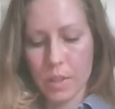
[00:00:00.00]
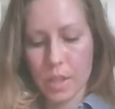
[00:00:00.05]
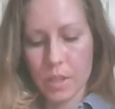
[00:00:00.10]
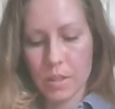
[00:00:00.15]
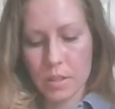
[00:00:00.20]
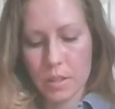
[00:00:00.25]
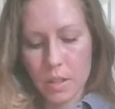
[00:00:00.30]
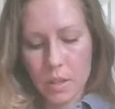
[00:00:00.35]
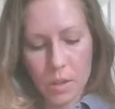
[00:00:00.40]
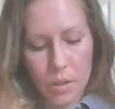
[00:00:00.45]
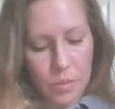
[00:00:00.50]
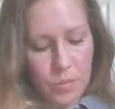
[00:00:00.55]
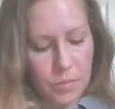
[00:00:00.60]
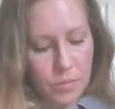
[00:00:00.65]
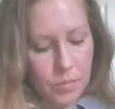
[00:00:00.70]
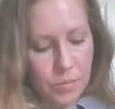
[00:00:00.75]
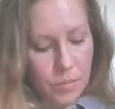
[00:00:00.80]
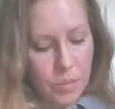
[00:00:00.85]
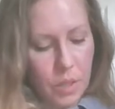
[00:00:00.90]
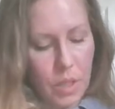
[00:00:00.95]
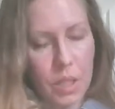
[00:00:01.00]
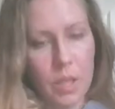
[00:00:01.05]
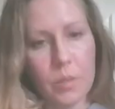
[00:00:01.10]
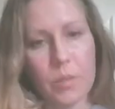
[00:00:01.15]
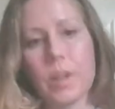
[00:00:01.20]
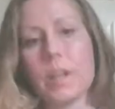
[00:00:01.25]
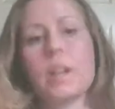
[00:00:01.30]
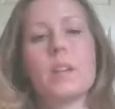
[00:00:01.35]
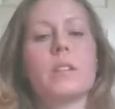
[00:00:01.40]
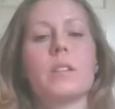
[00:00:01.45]
So
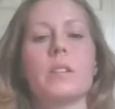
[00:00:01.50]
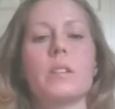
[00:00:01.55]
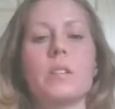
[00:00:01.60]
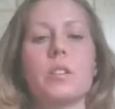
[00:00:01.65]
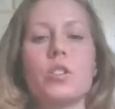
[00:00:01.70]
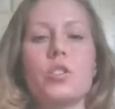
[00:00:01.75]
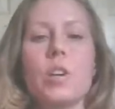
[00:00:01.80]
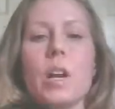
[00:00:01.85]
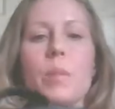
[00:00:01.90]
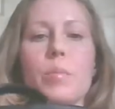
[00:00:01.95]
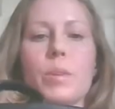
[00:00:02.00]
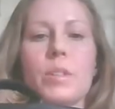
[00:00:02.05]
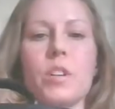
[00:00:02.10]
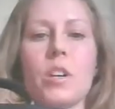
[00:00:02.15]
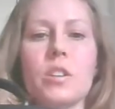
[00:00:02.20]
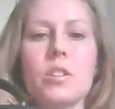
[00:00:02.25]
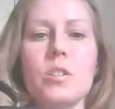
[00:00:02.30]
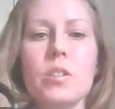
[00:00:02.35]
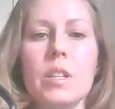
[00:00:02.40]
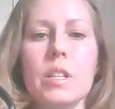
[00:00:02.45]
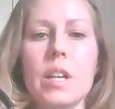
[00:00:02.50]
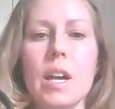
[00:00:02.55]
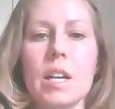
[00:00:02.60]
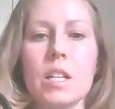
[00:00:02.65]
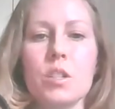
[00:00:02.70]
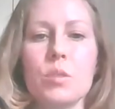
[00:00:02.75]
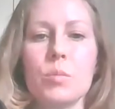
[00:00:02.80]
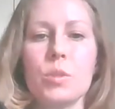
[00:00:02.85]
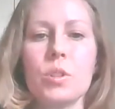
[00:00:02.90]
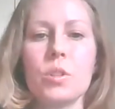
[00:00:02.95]
anyway, the strap is also
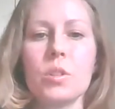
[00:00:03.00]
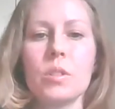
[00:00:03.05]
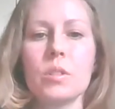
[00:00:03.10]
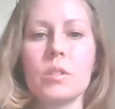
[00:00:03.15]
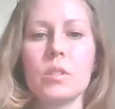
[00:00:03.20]
detachable.